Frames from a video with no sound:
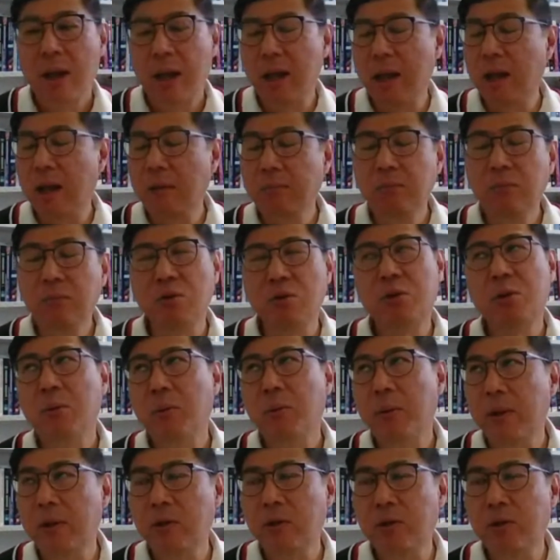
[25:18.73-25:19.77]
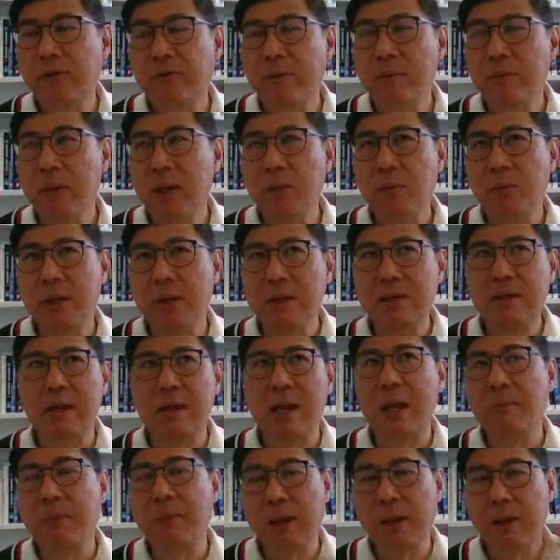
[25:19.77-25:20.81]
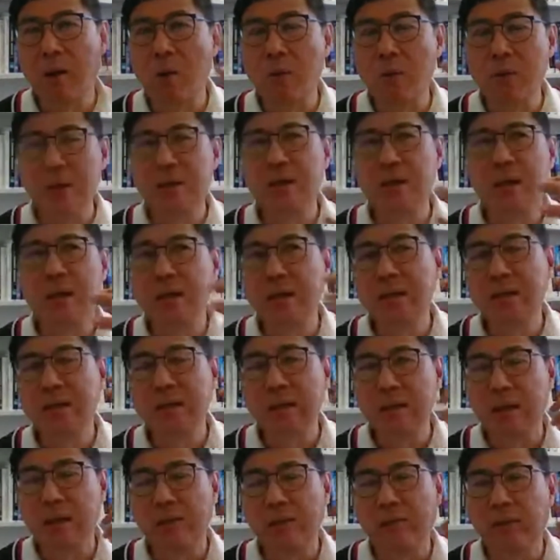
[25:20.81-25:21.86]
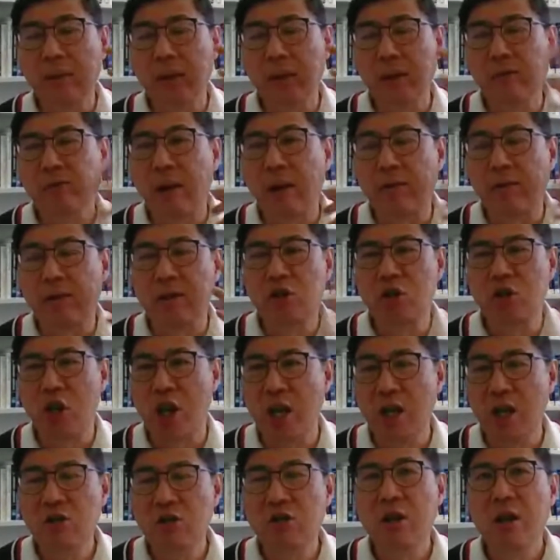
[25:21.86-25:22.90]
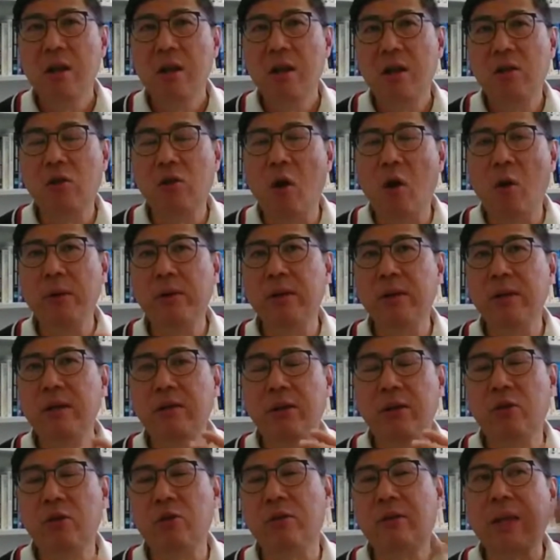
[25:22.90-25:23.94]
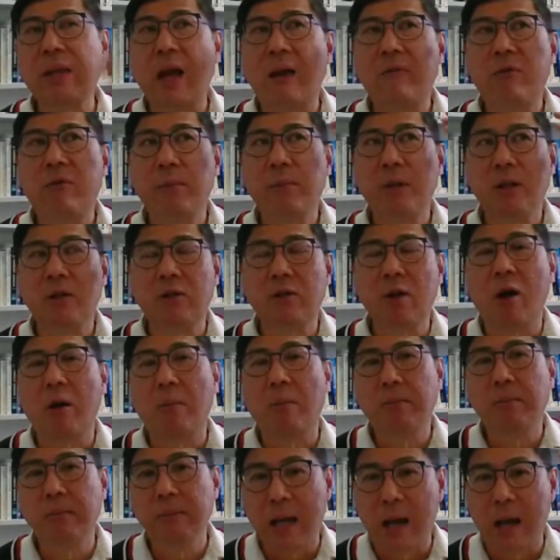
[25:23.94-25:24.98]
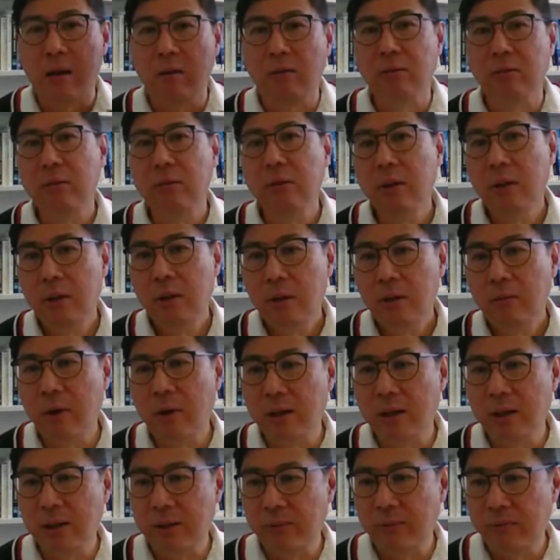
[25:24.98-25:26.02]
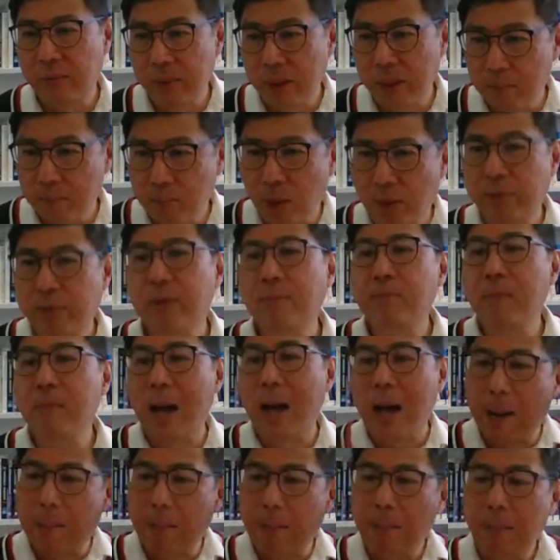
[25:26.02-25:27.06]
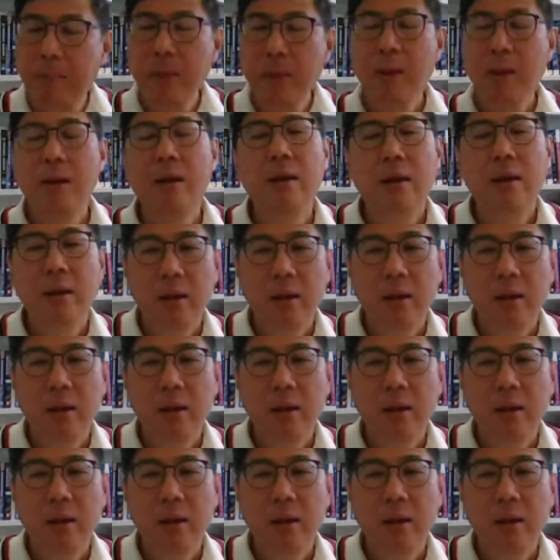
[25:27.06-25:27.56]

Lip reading: And I'm not sure whether you're familiar with this saying, but they always say that if there's a change, it's always easy to start from the top down rather than from the bottom up.